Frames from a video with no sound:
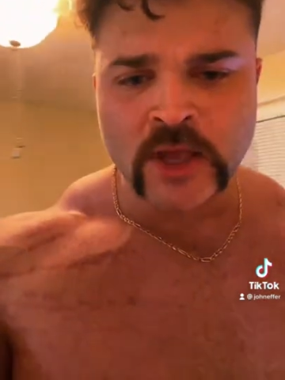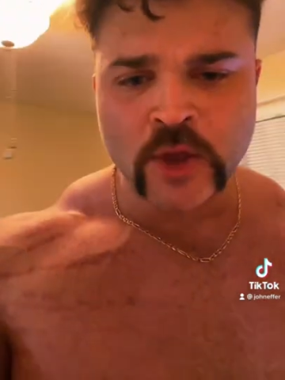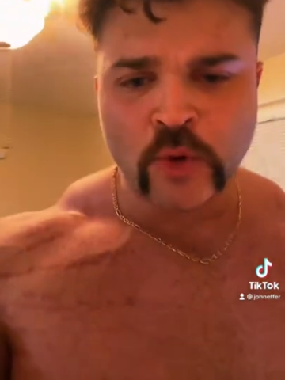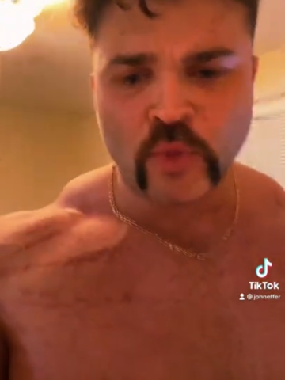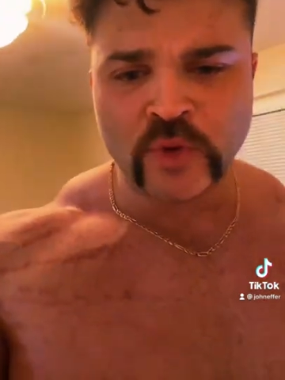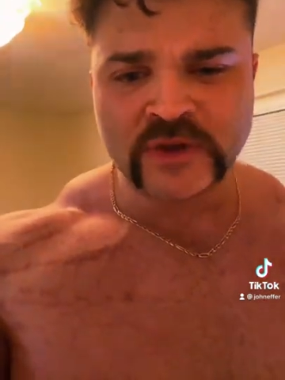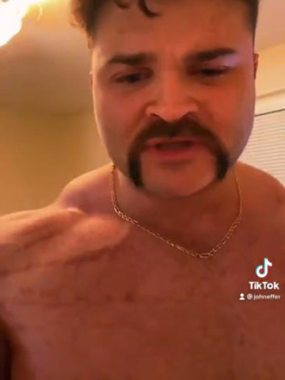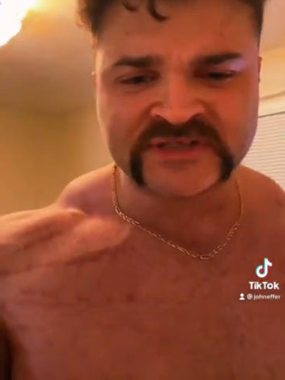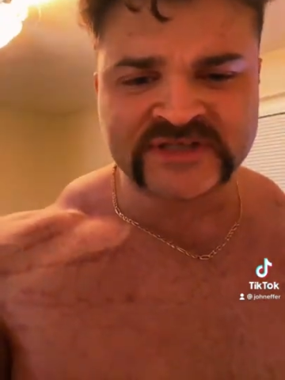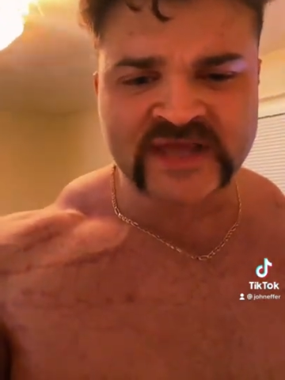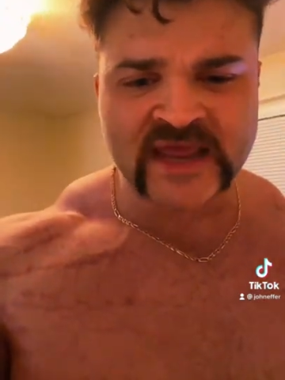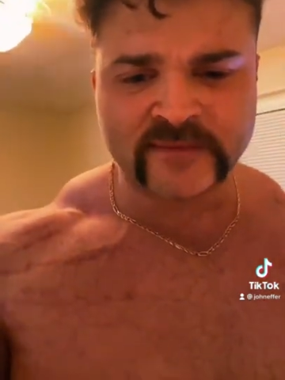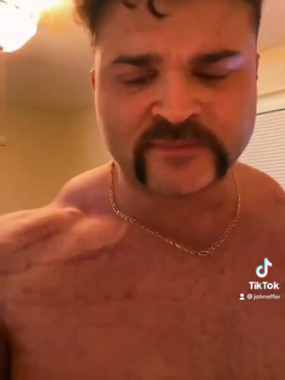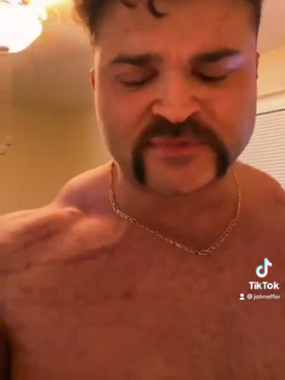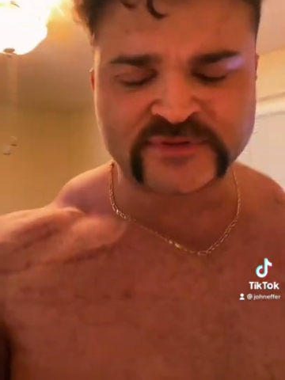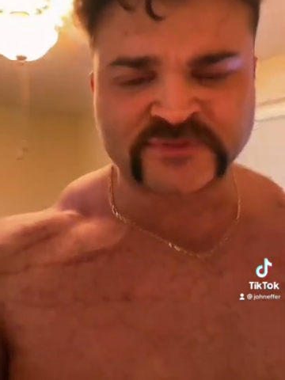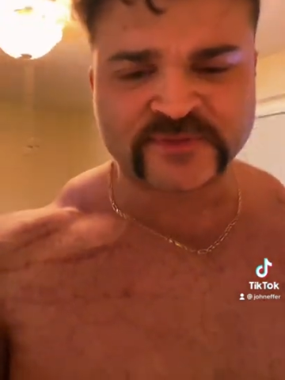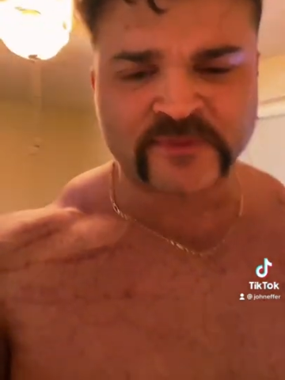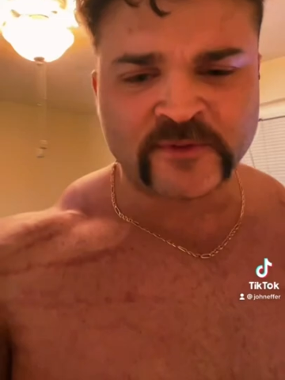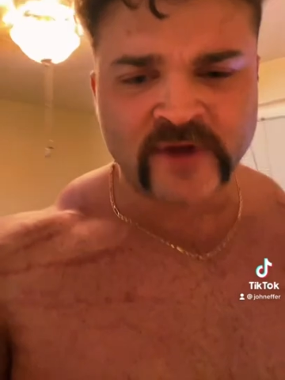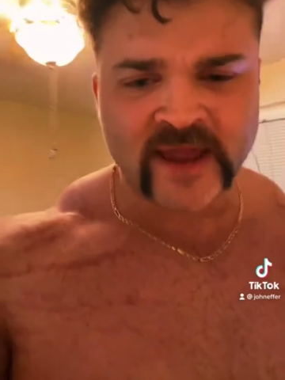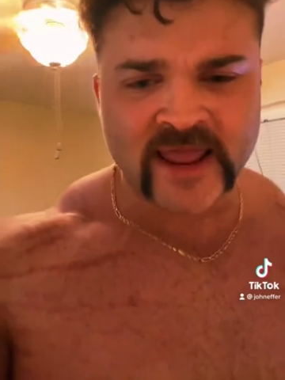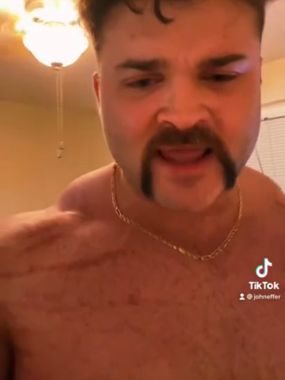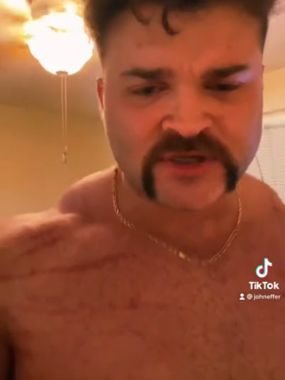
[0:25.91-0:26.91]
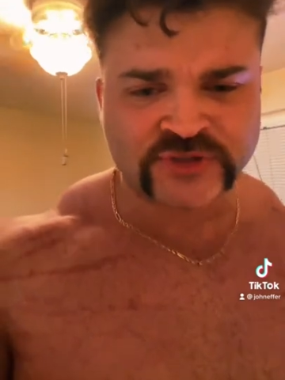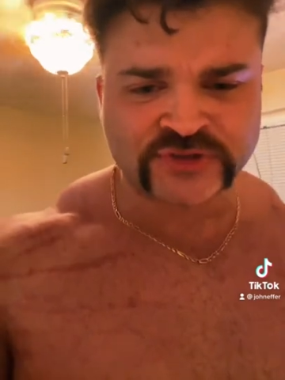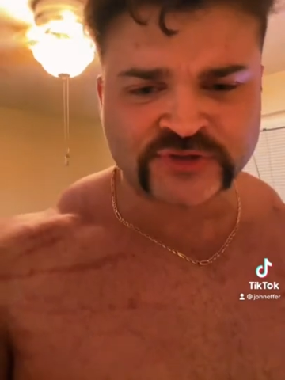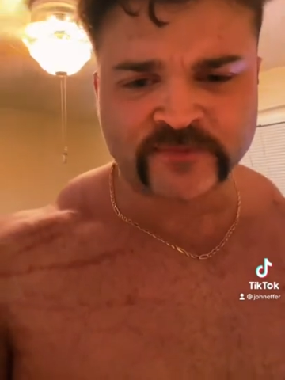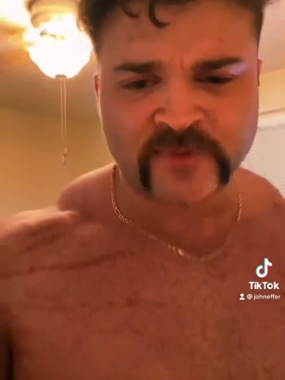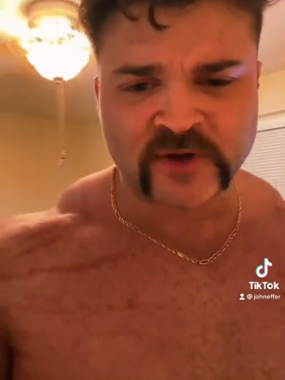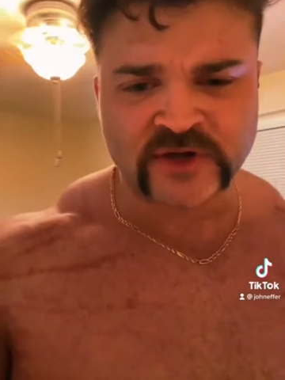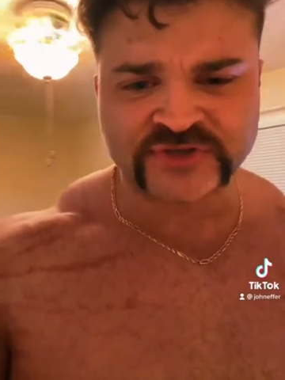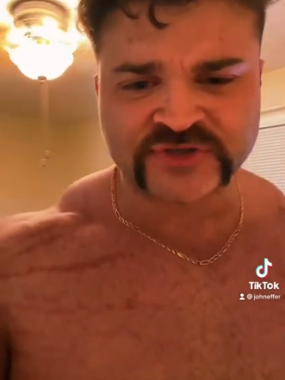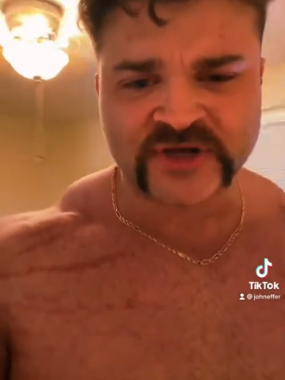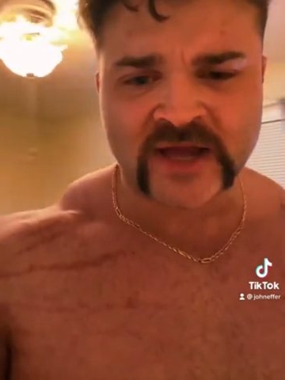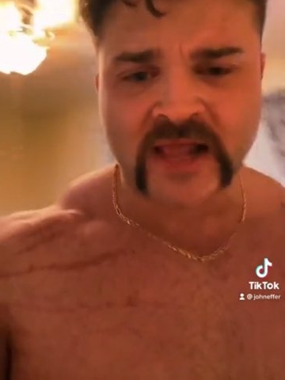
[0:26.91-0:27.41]
1 tablespoon of extra
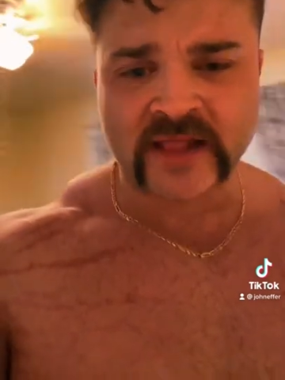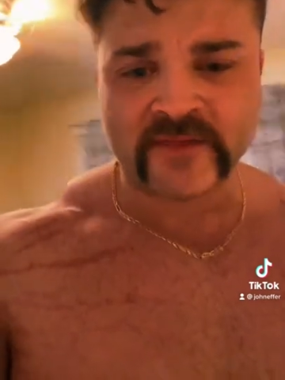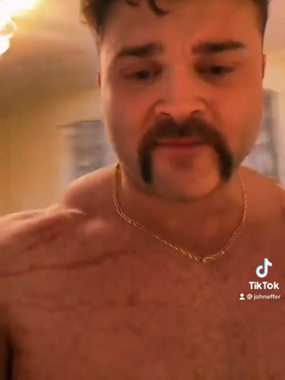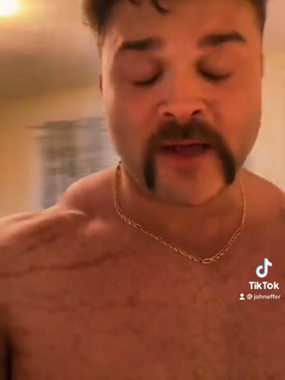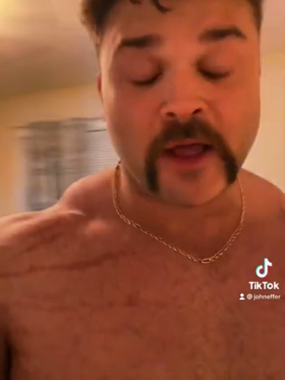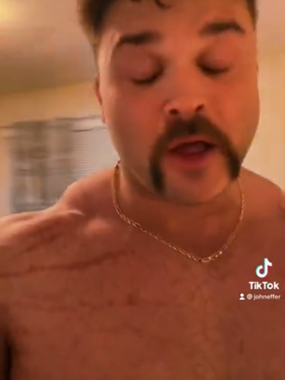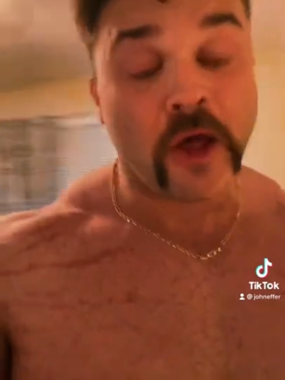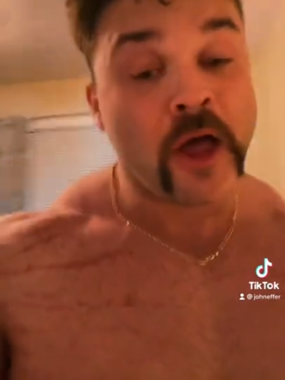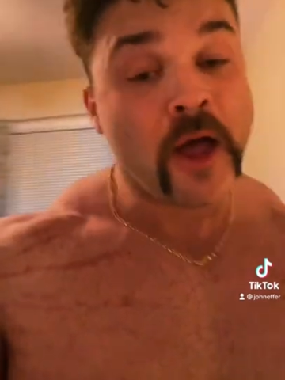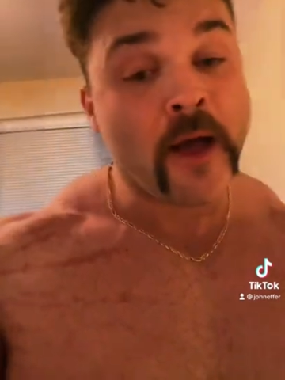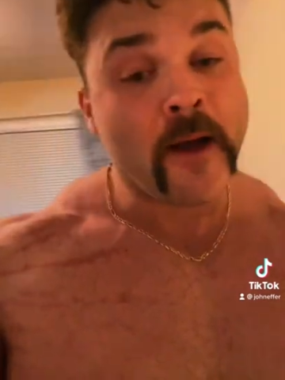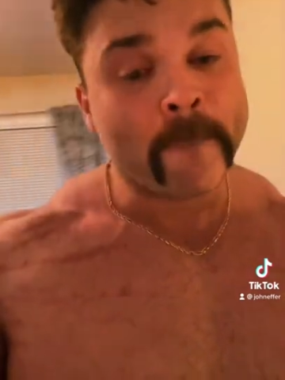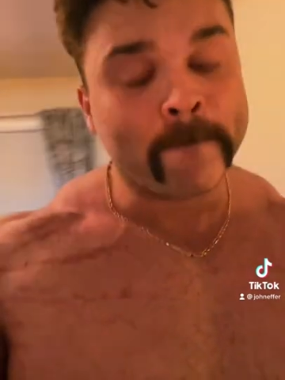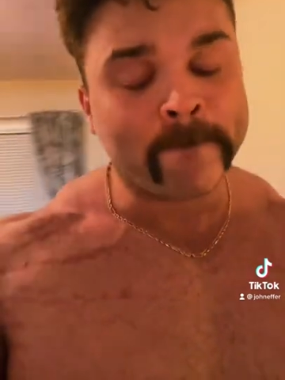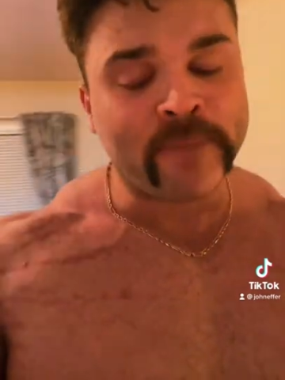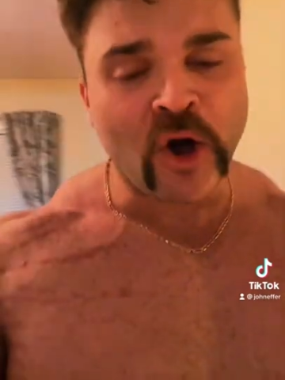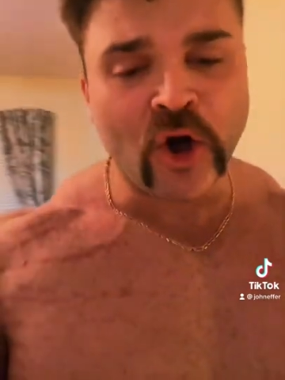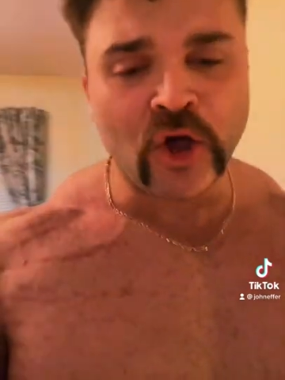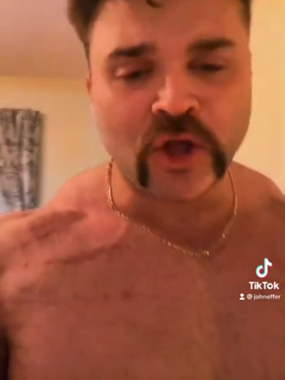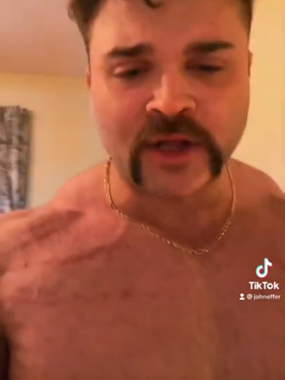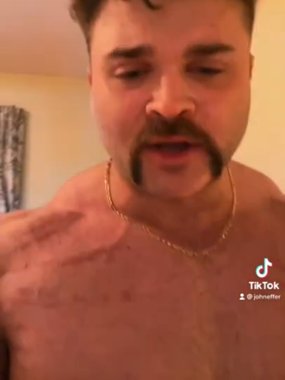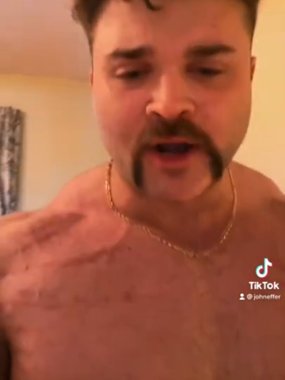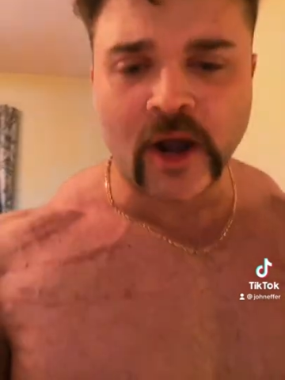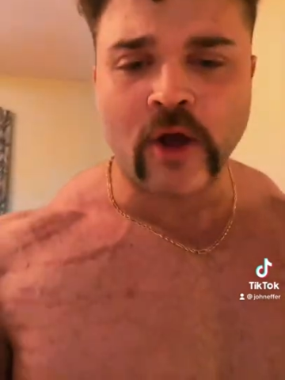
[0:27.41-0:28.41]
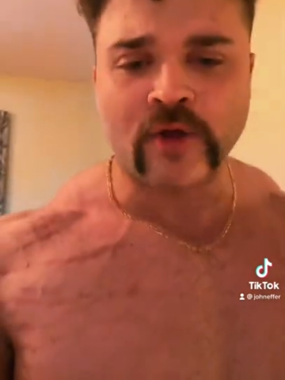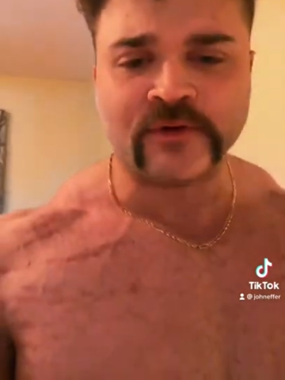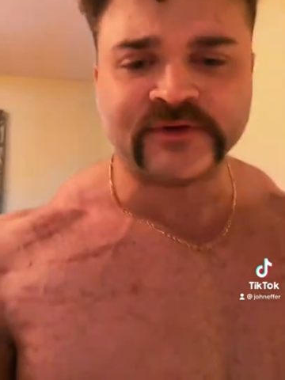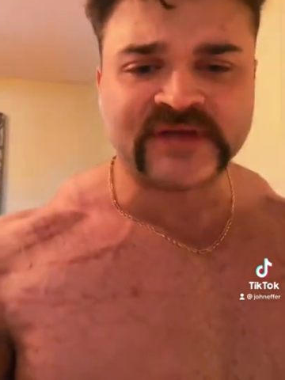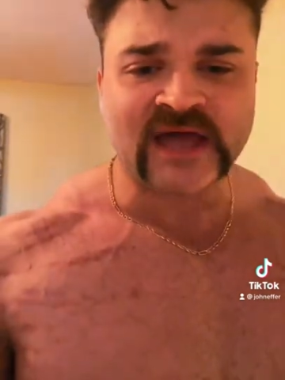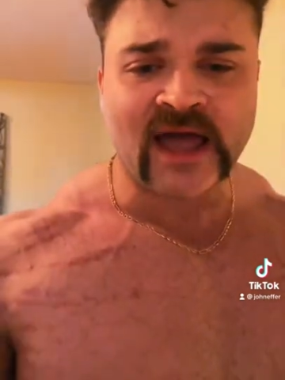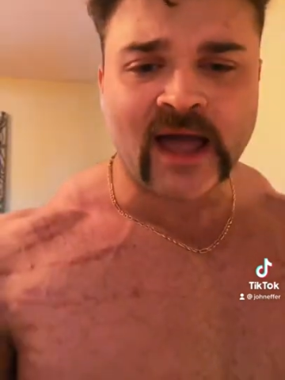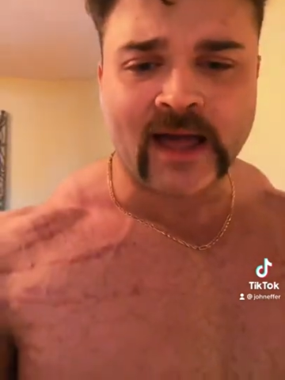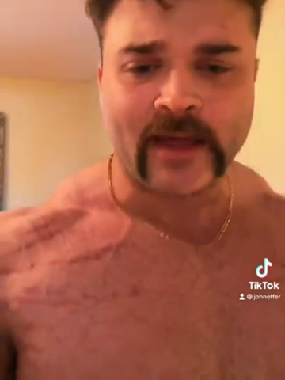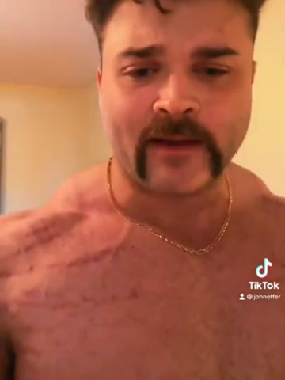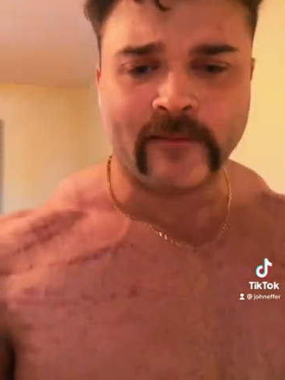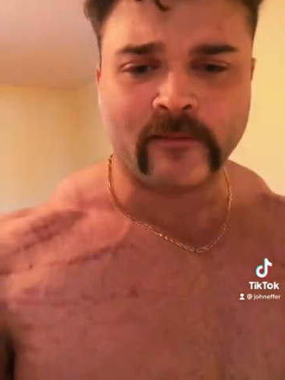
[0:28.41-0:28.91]
virgin olive oil. Pour it on
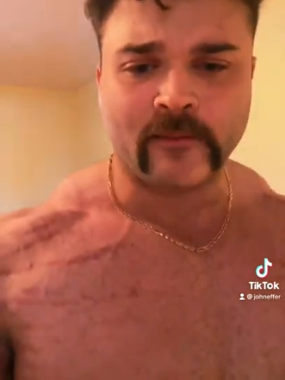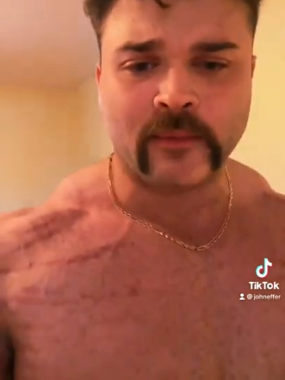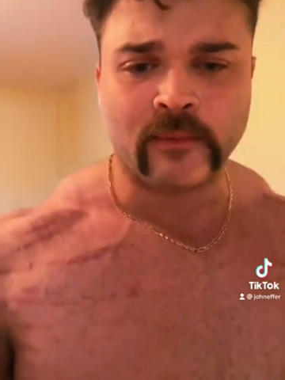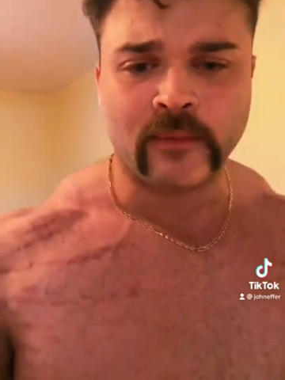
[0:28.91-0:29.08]
top.